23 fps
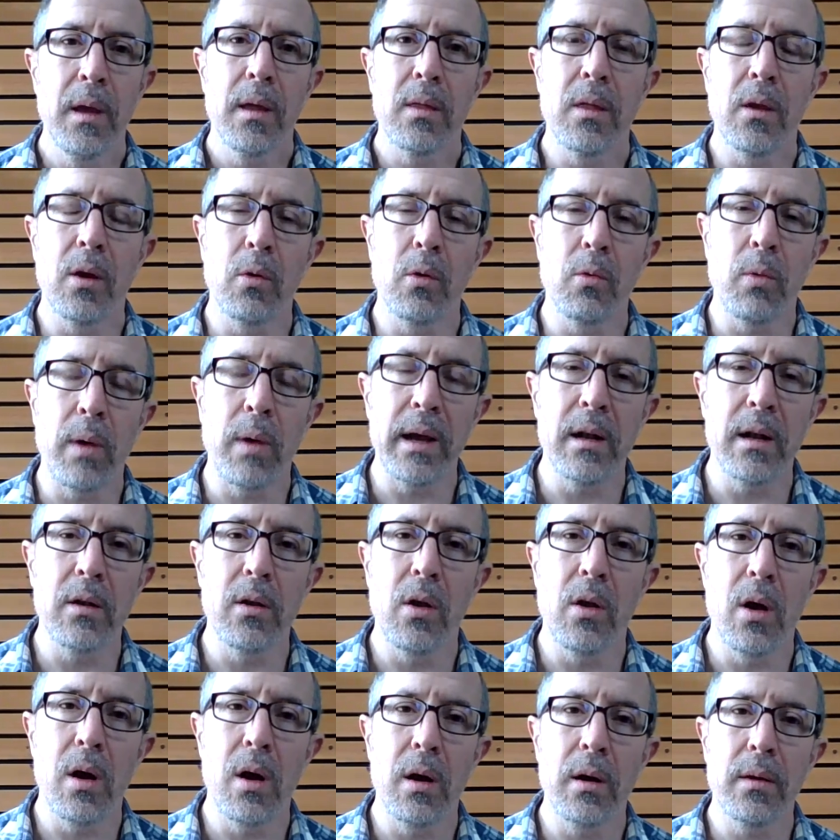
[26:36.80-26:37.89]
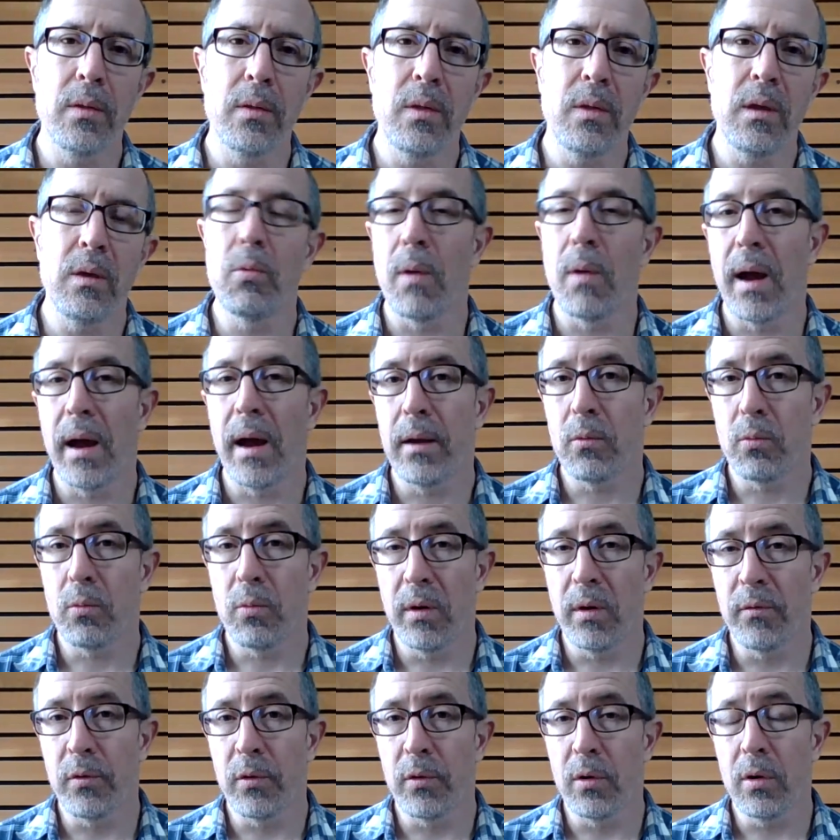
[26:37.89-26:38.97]
They're right along the Rhine
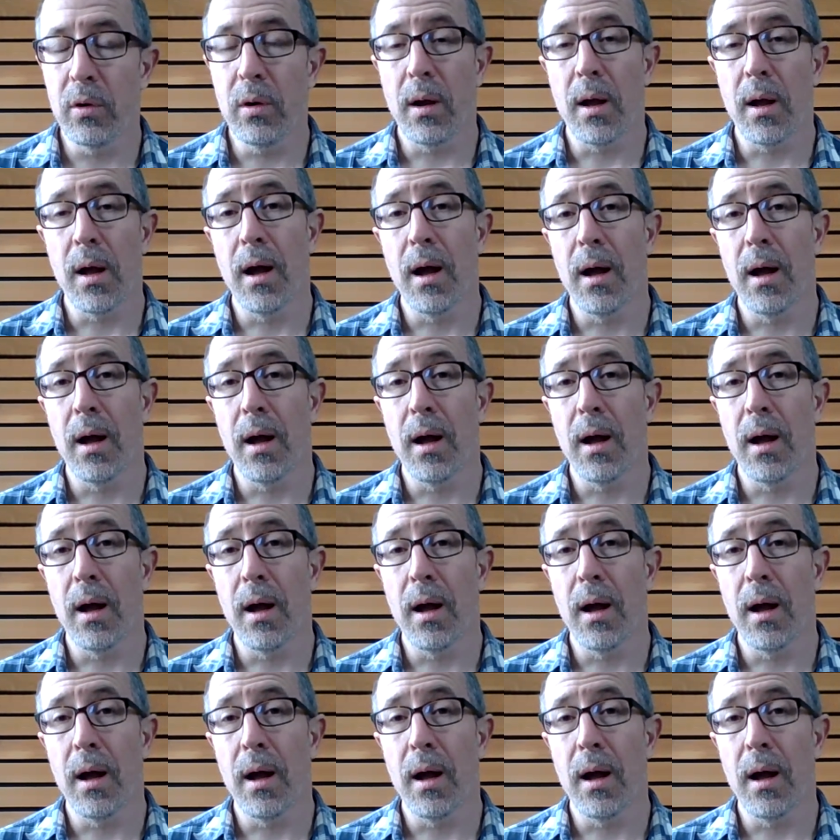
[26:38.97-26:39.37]
River,